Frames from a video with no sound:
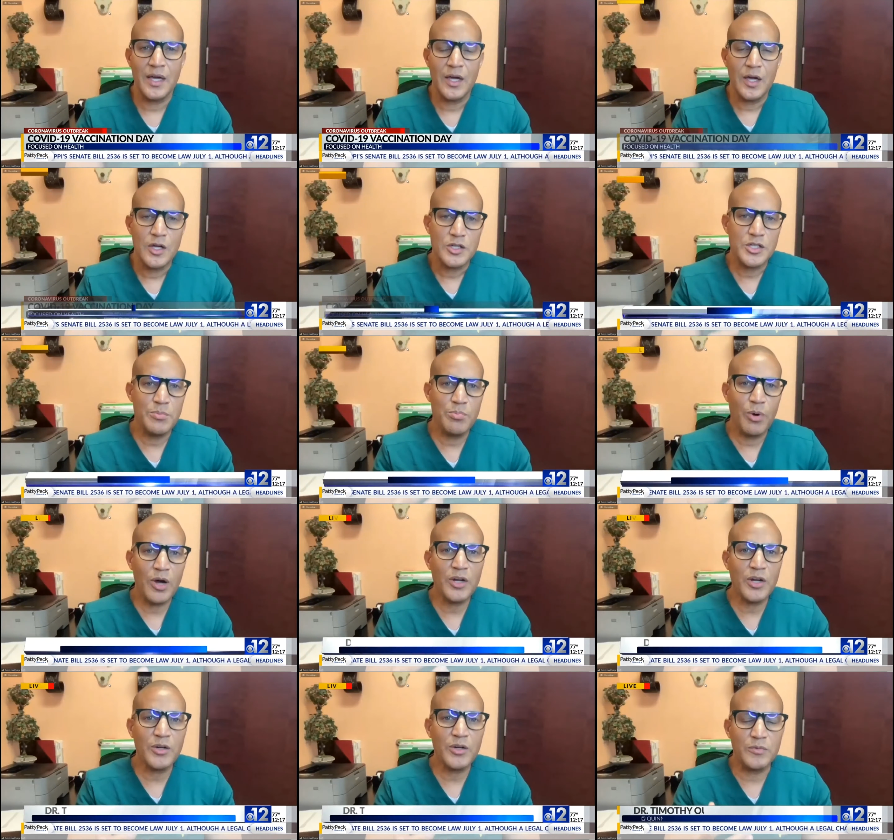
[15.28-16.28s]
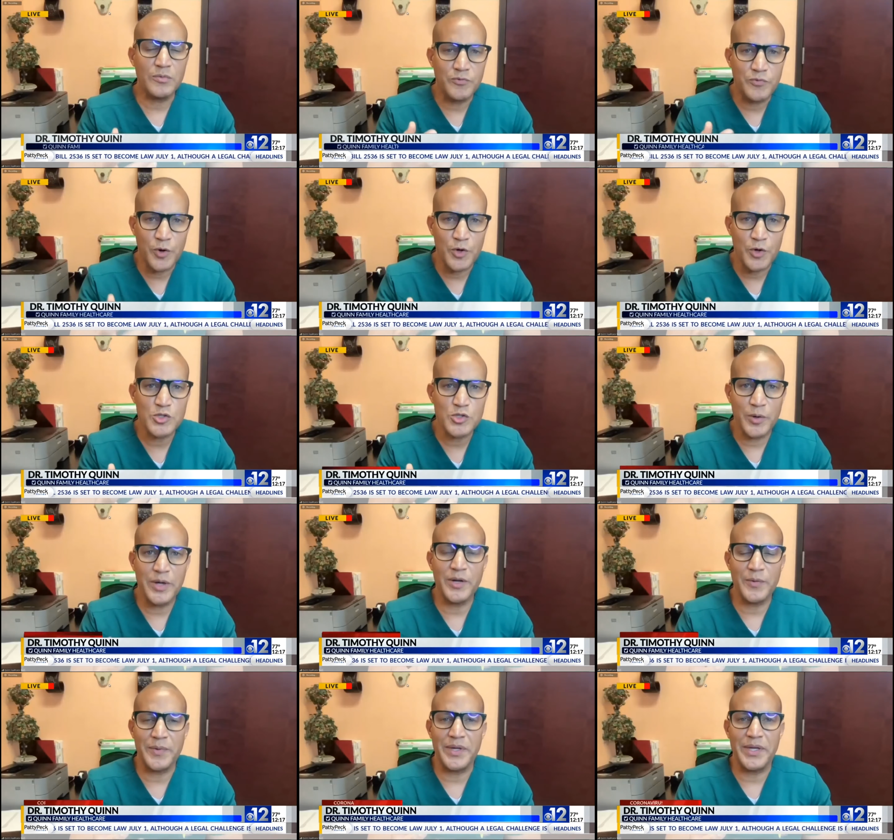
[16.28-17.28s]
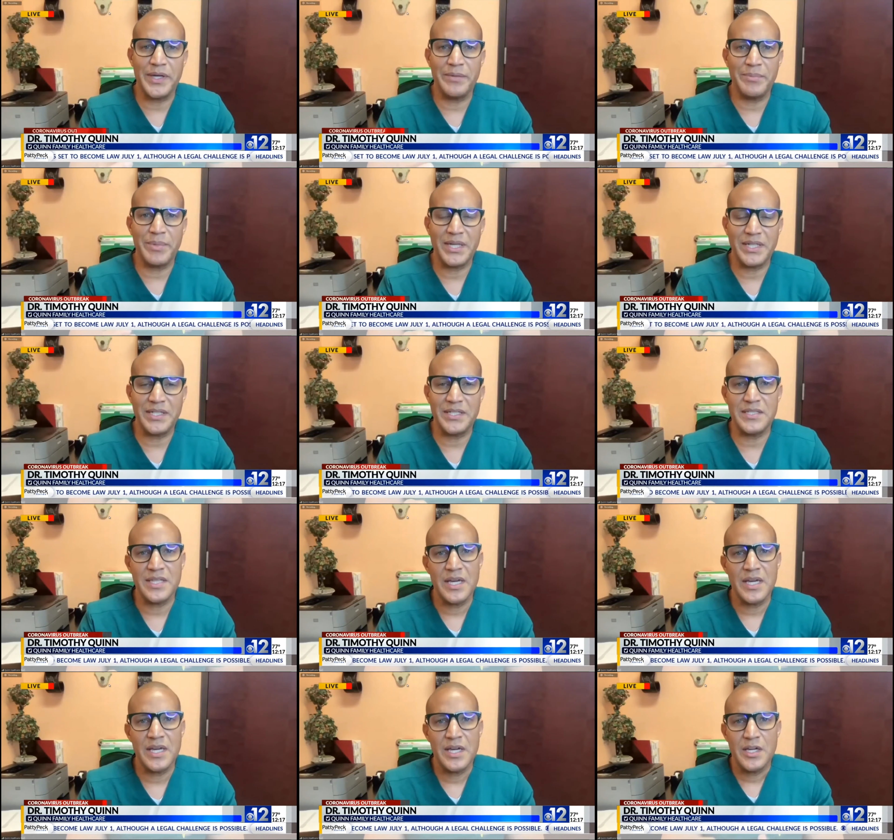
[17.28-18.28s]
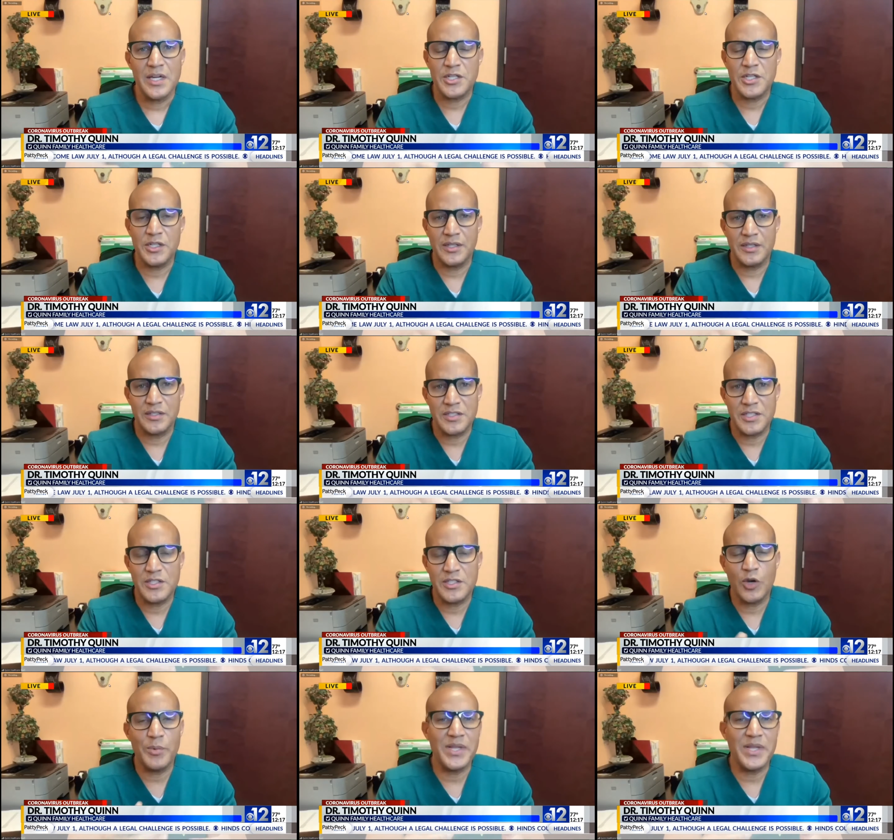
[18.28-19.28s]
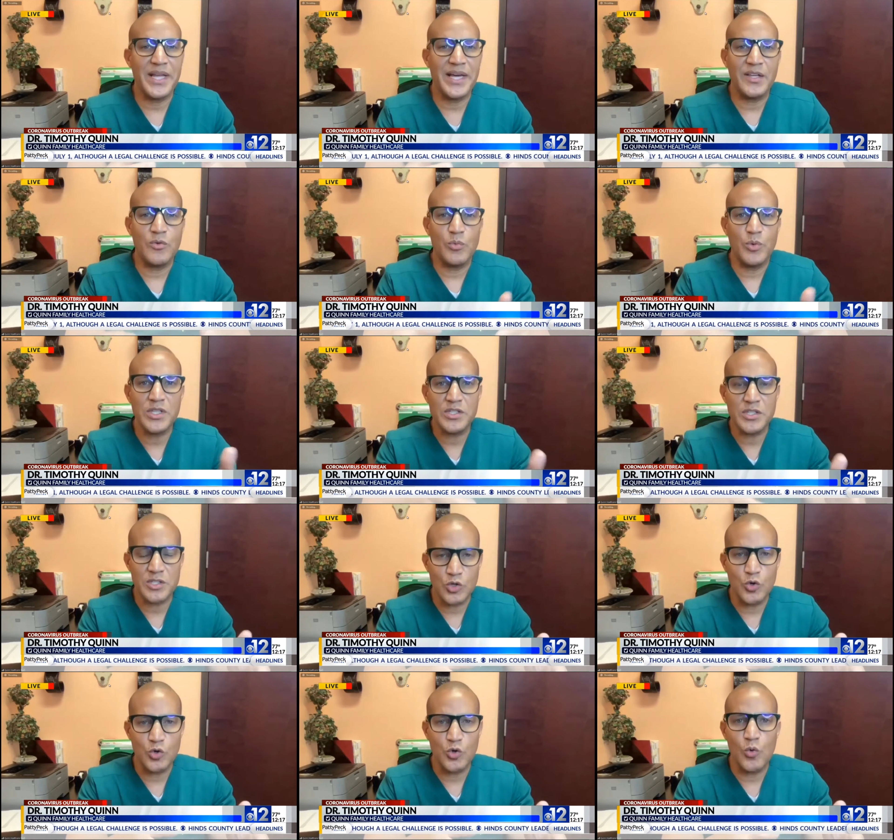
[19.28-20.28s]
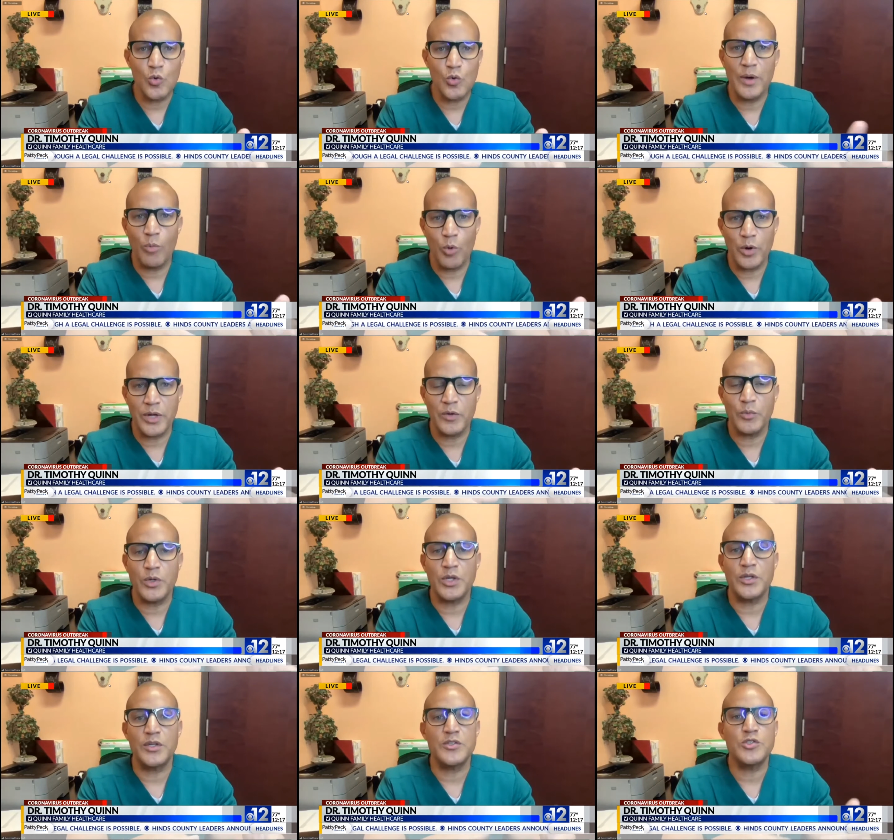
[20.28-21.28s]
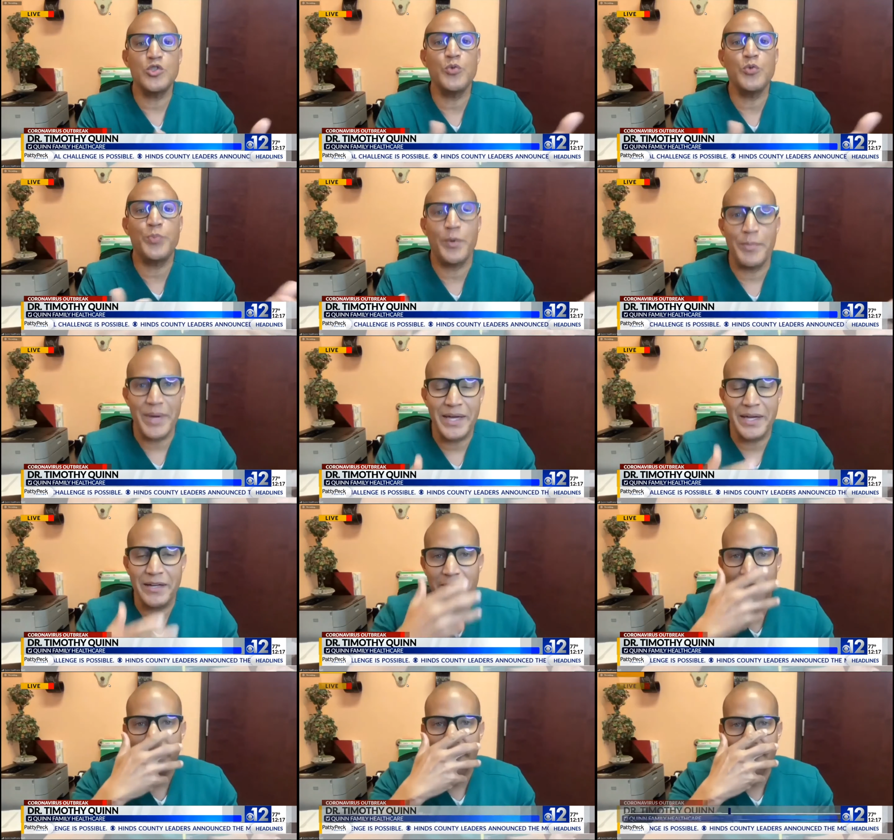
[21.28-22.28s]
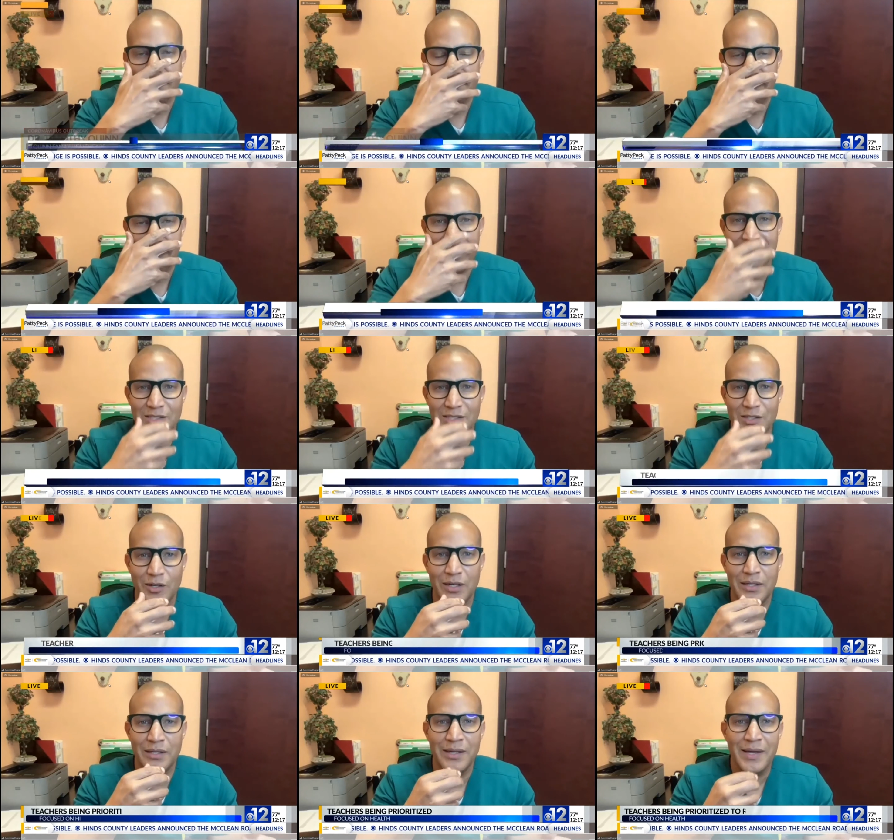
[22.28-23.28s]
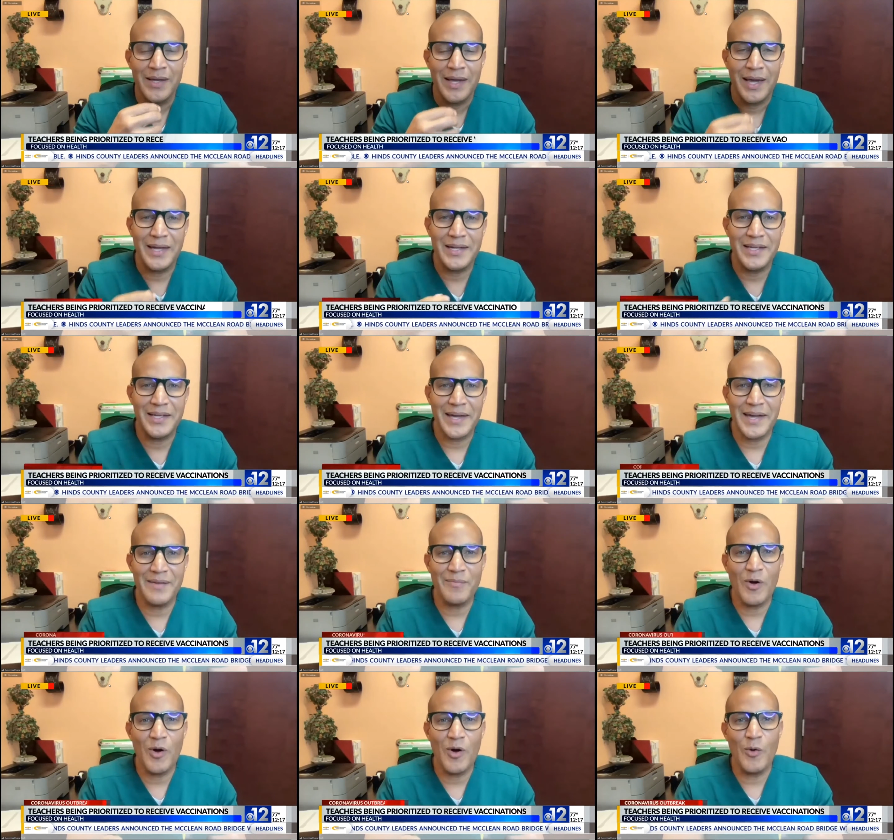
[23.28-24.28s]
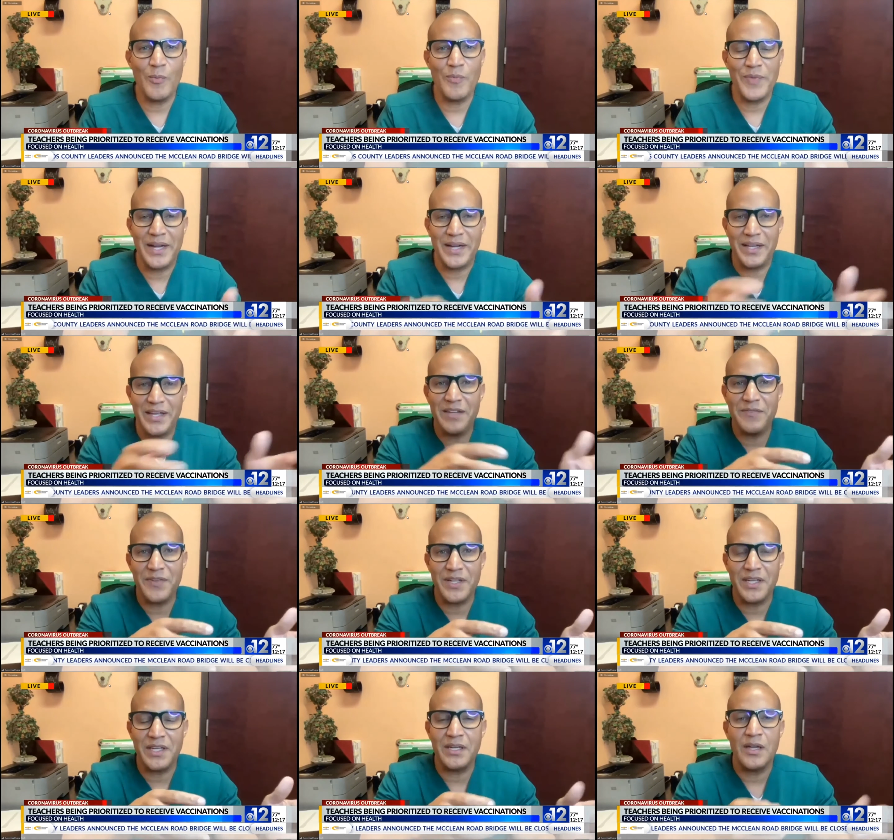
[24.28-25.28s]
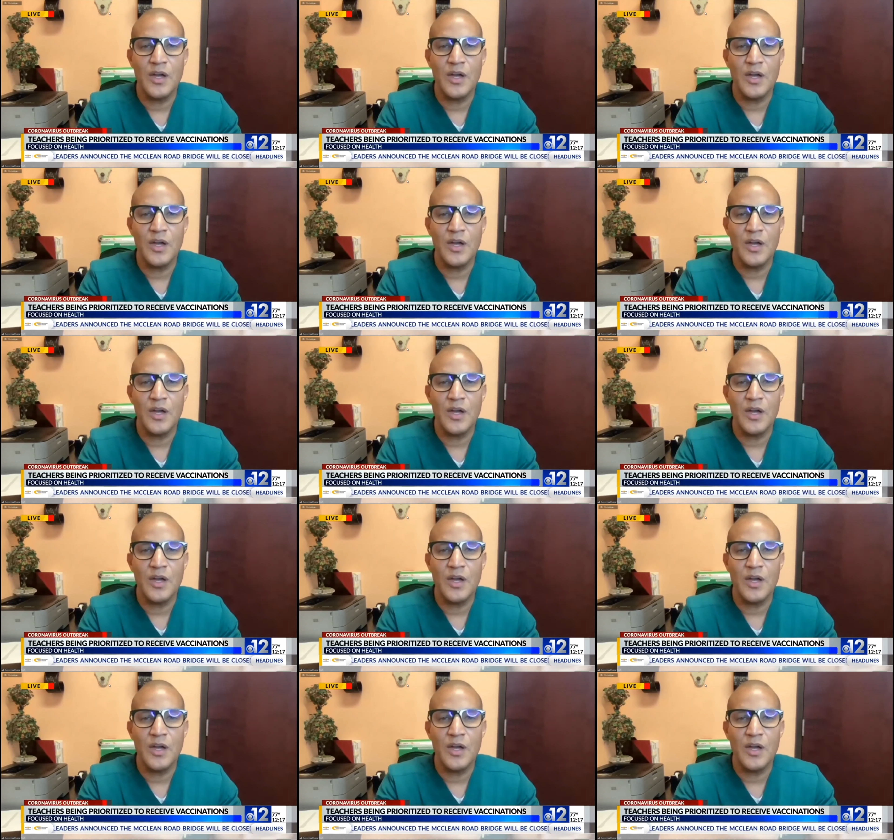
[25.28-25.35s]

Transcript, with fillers: She brought her first grader in because she she told me that he went to school one morning with a Superman face mask on, and he came home that evening